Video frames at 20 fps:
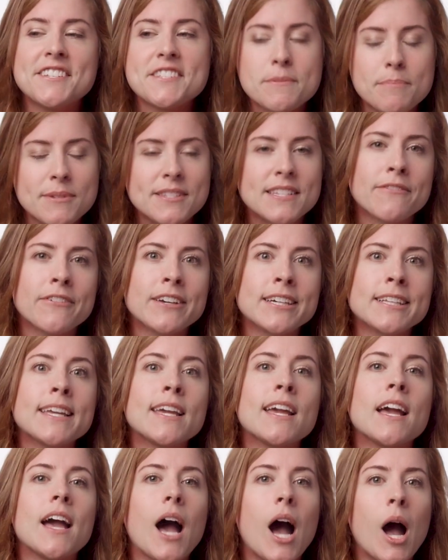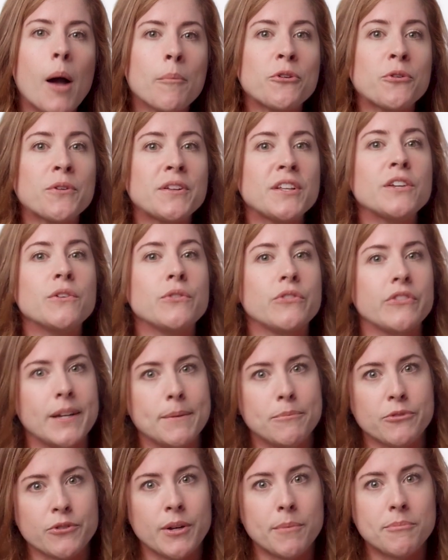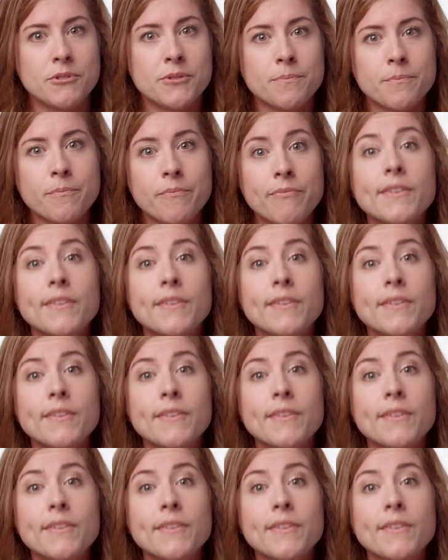Specifically, I'm going to use TypeScript.